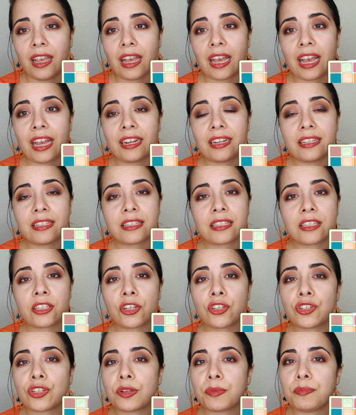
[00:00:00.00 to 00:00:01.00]
And it's
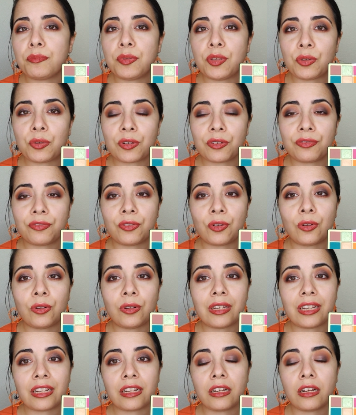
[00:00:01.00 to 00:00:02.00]
such a beautiful
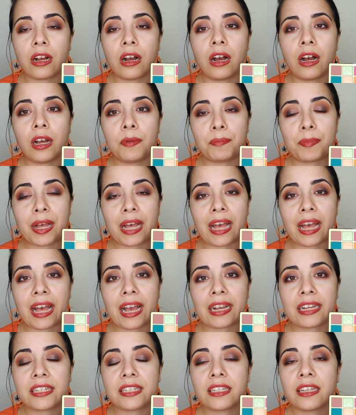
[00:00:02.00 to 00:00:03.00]
and
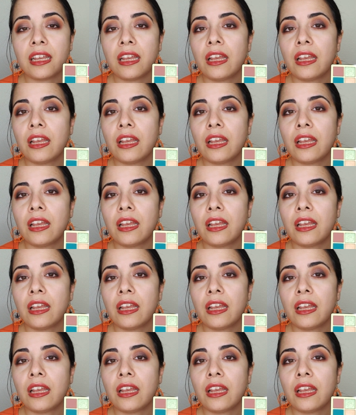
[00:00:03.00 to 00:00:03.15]
compact,